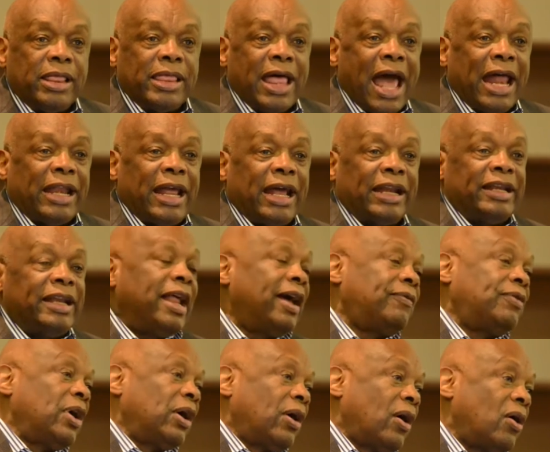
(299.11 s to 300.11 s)
that had
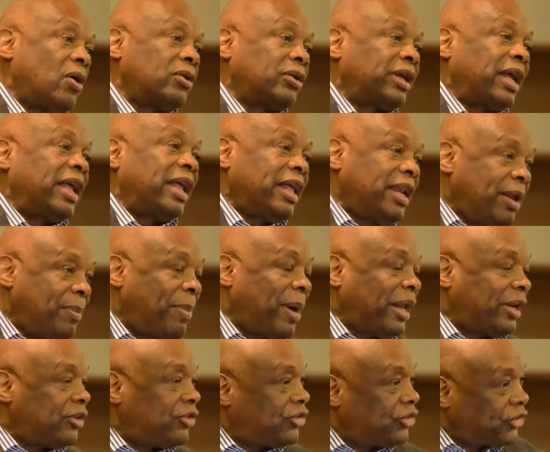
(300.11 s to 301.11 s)
never gone to
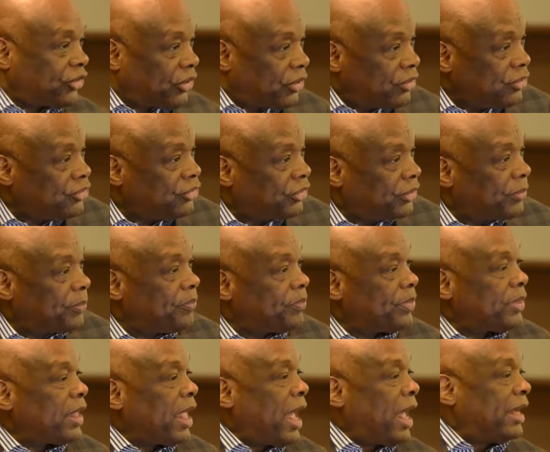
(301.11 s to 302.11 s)
anybody's church,
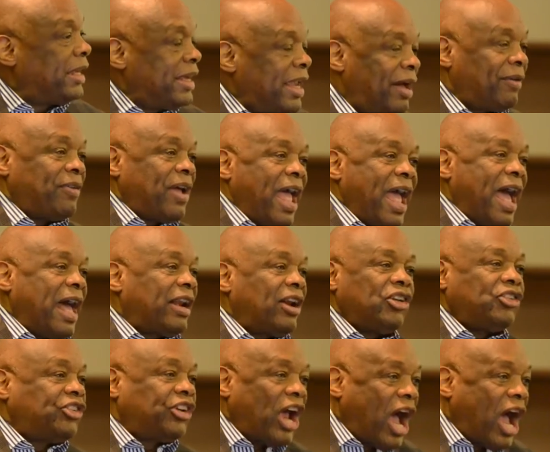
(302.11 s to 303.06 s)
had never had a